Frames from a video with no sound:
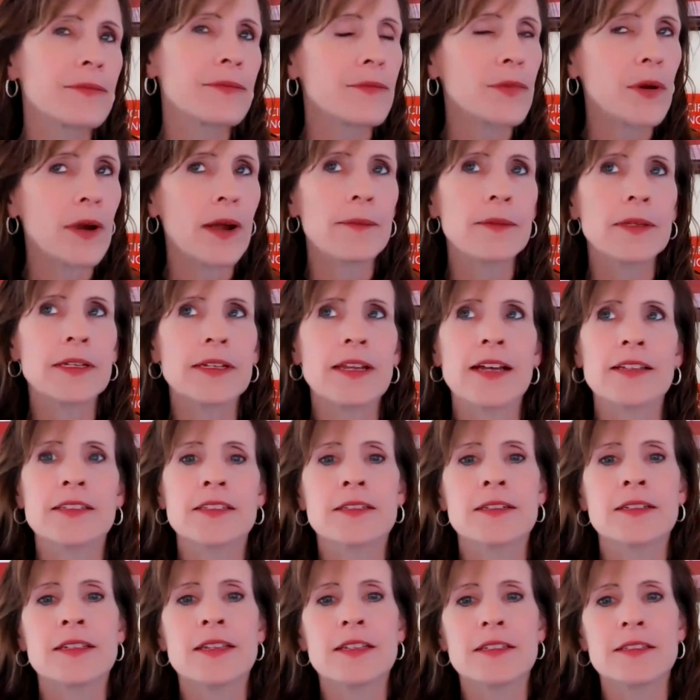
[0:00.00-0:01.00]
probably not
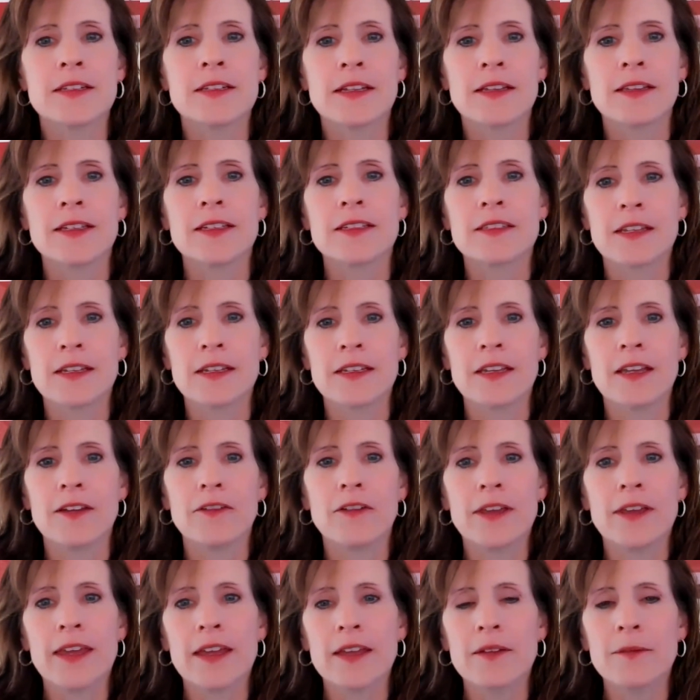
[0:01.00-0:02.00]
statistically
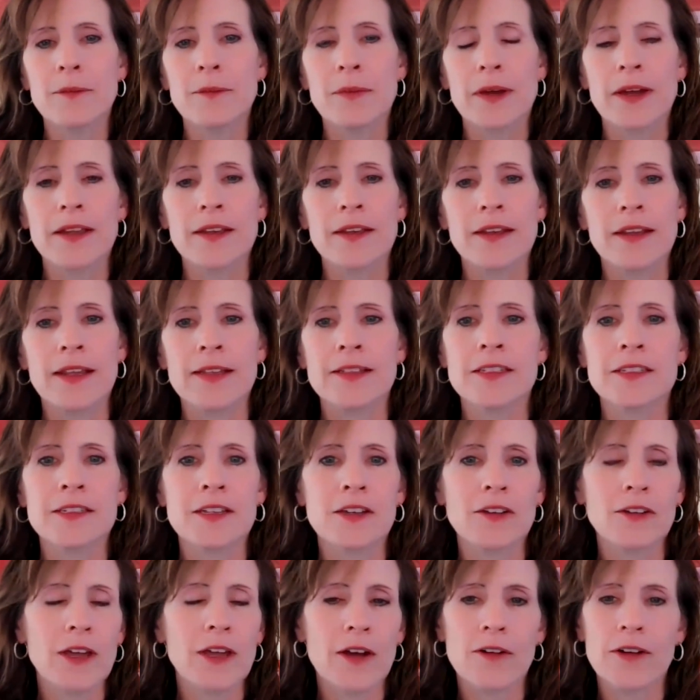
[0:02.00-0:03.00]
significant, but it's
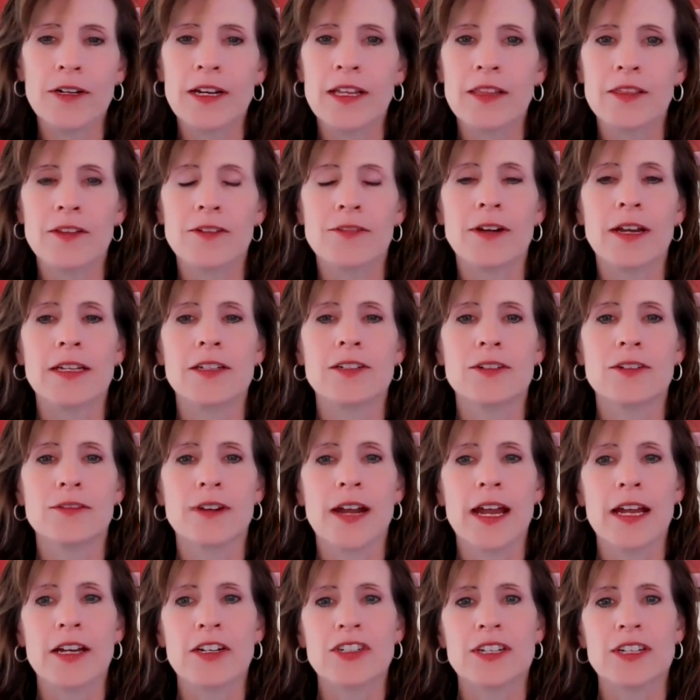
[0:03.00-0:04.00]
still going in the right
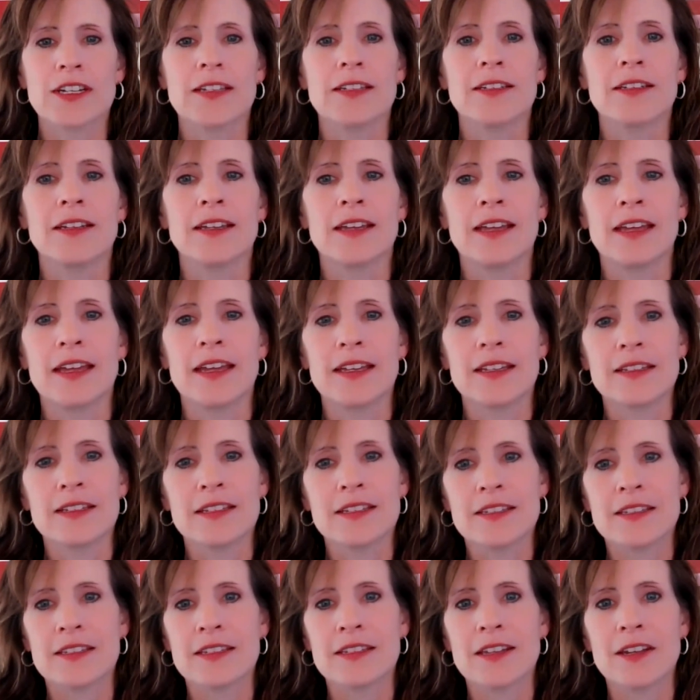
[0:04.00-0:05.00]
direction, and,
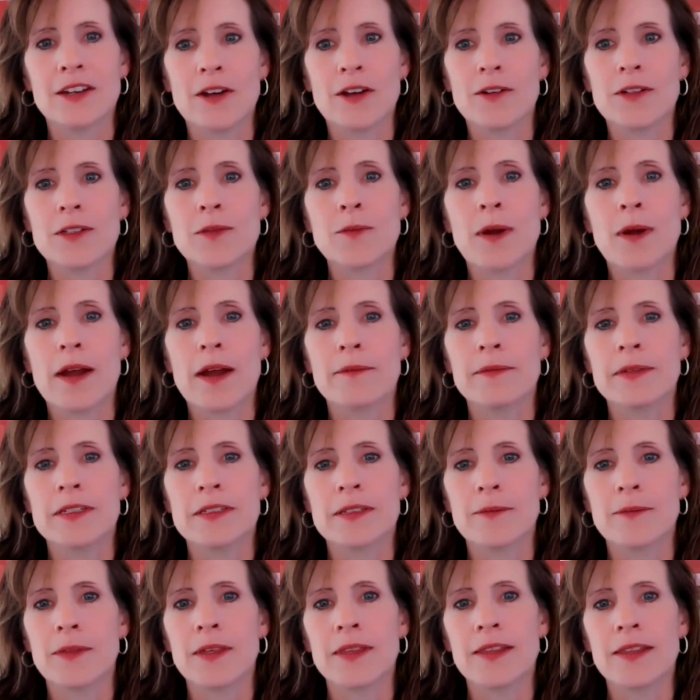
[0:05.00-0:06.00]
is probably
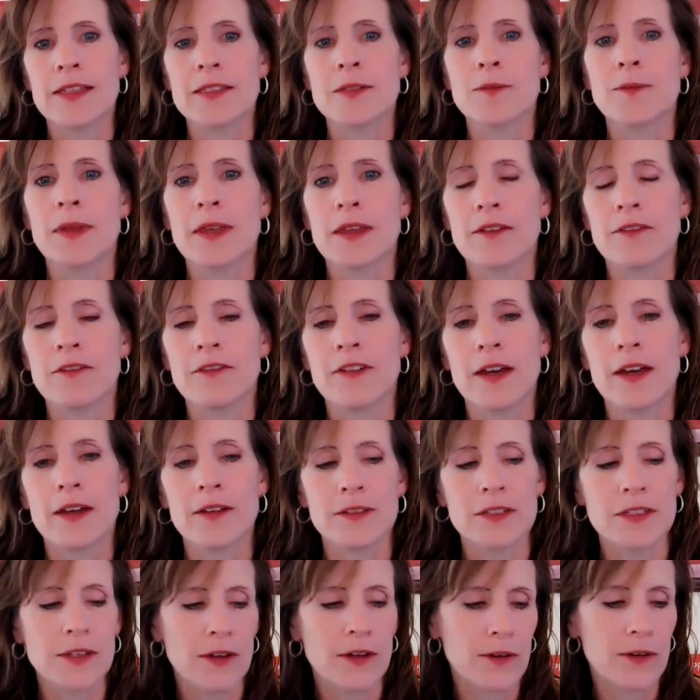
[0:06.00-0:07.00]
something that's being felt.
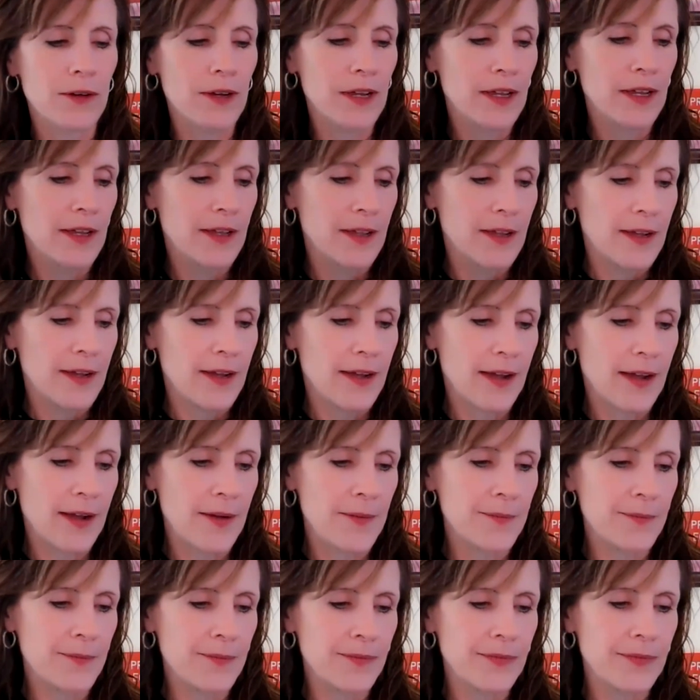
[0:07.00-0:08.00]
So,
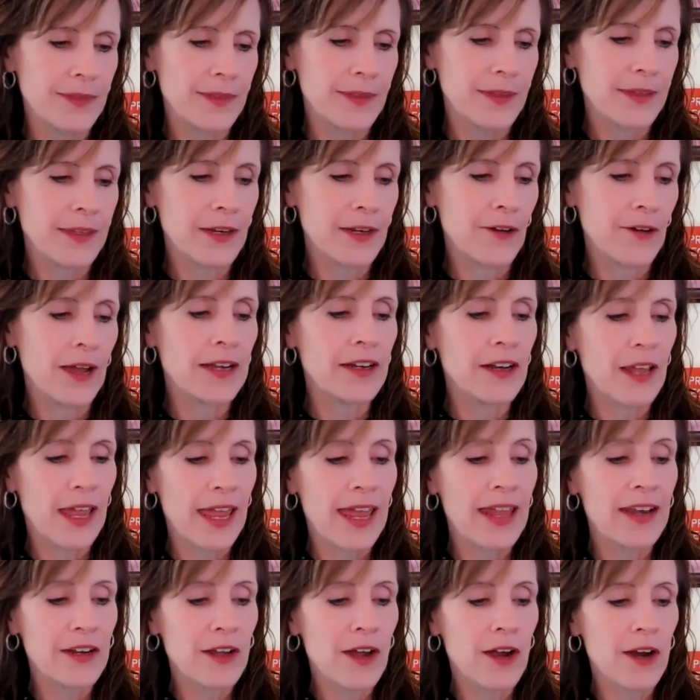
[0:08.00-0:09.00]

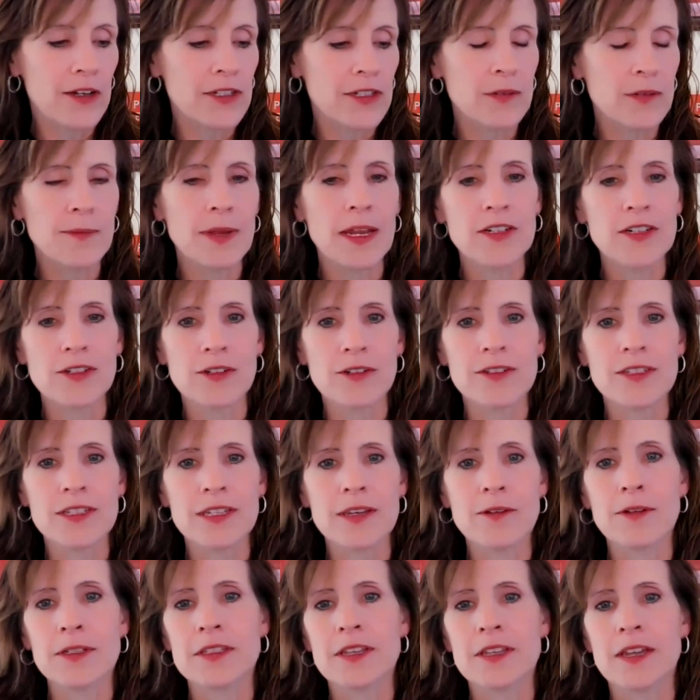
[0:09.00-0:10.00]
and hard to measure and see
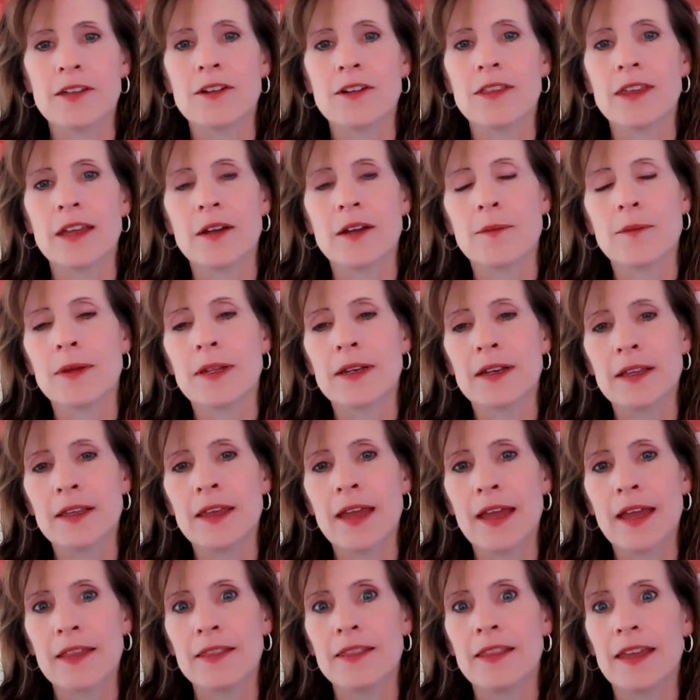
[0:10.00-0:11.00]
what's under there. But
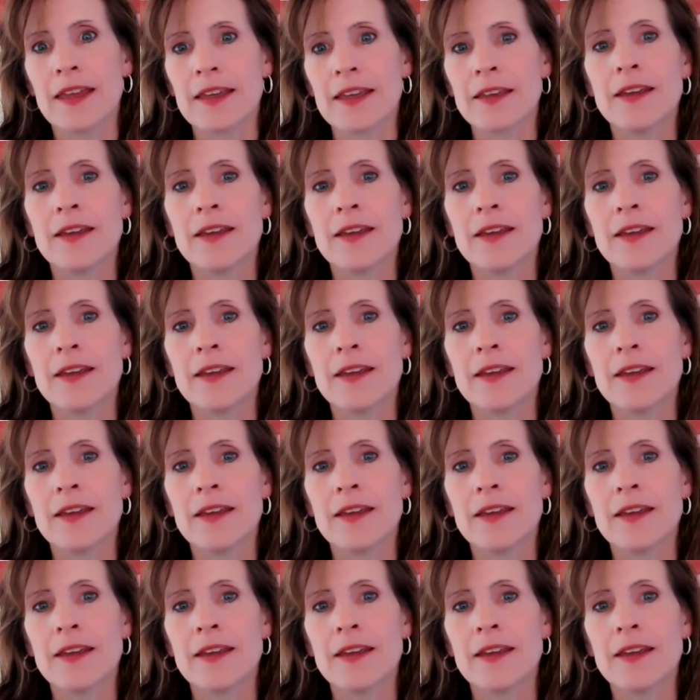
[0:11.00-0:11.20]
again,